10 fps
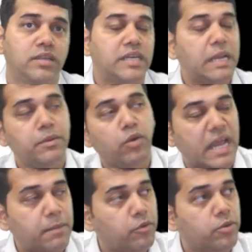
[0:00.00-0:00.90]
Tell me what
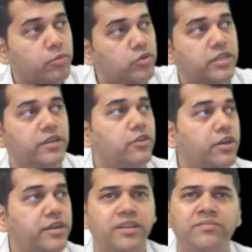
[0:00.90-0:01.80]
happened about the
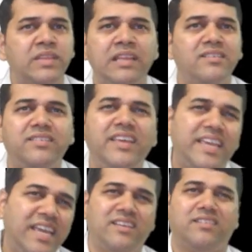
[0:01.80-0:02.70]
regulatory. See
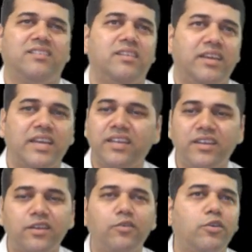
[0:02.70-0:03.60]
again, again
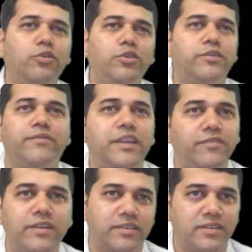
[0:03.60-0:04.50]
are not going to
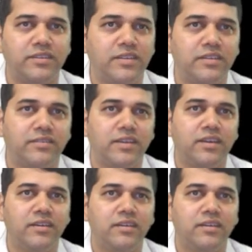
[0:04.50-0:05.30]
verify certain things there.